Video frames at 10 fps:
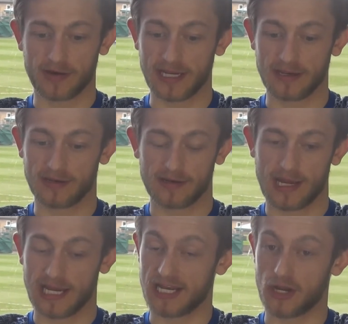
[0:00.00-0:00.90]
I
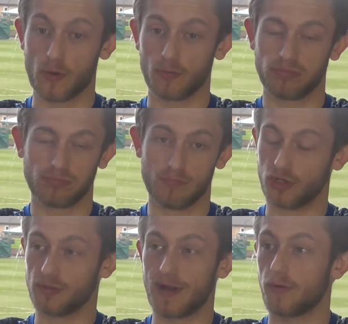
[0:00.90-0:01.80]
didn't know
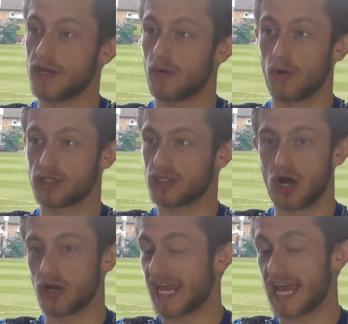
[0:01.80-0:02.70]
much about it. I watched
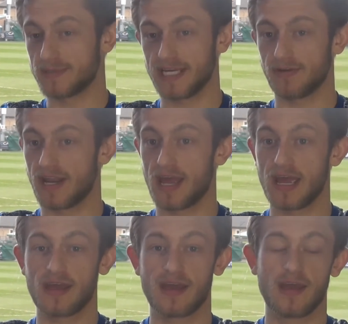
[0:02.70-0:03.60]
the odd games here and
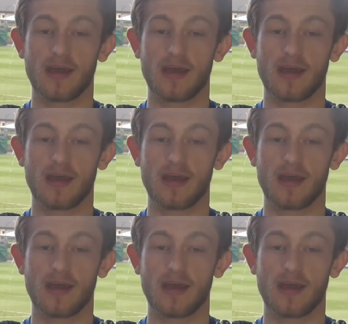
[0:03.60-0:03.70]
there.